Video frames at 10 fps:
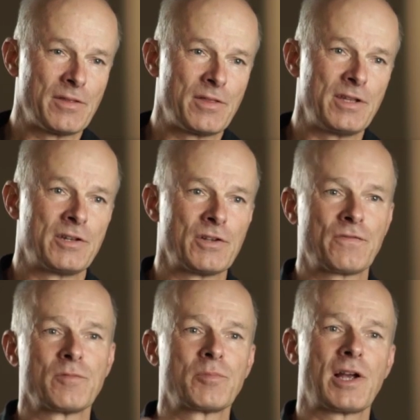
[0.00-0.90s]
the
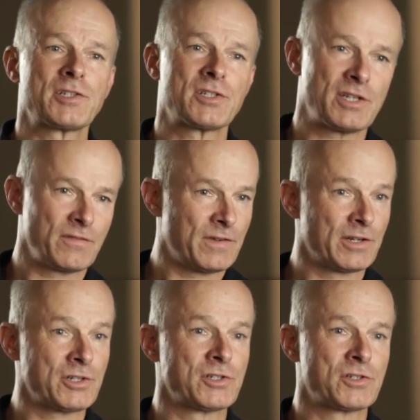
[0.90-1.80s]
different processing
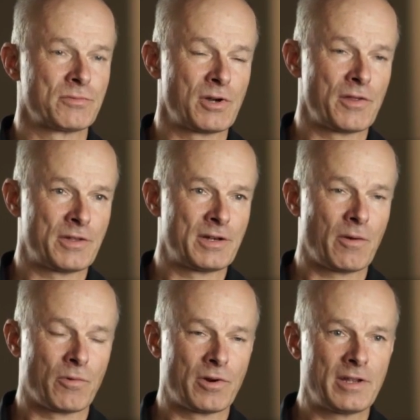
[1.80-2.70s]
functions throughout the
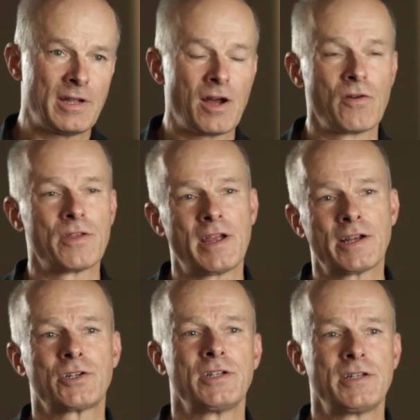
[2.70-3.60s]
network, how they
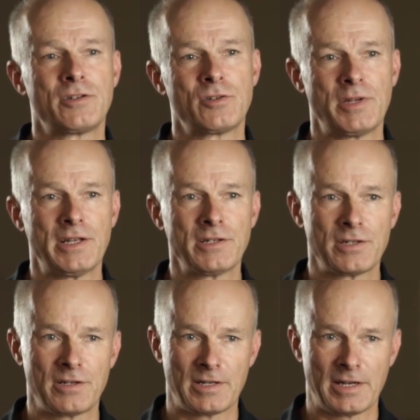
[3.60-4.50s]
actually need to be
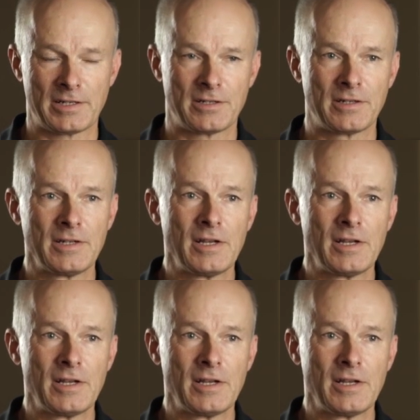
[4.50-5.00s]
interconnected,